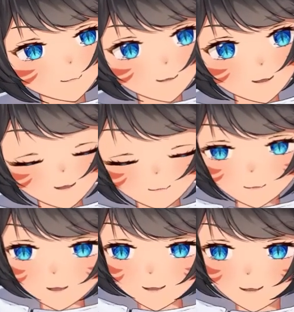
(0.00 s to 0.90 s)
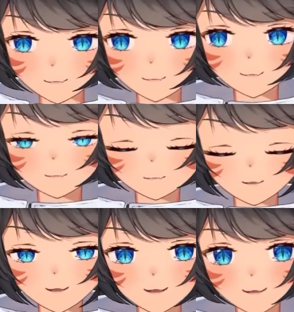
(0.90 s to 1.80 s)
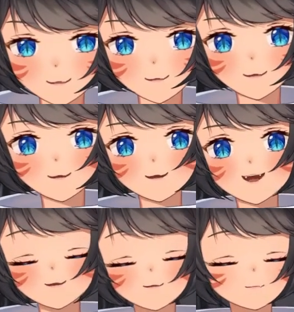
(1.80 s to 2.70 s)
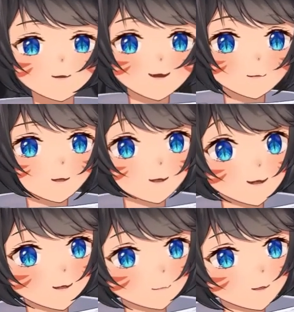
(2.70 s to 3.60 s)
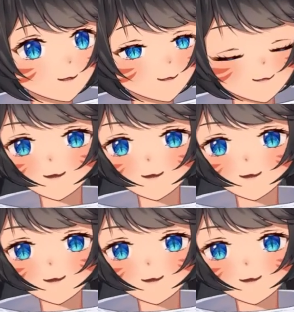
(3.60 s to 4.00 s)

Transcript: Thanks for the bits. Appreciate it. I just really like the way she says fucking.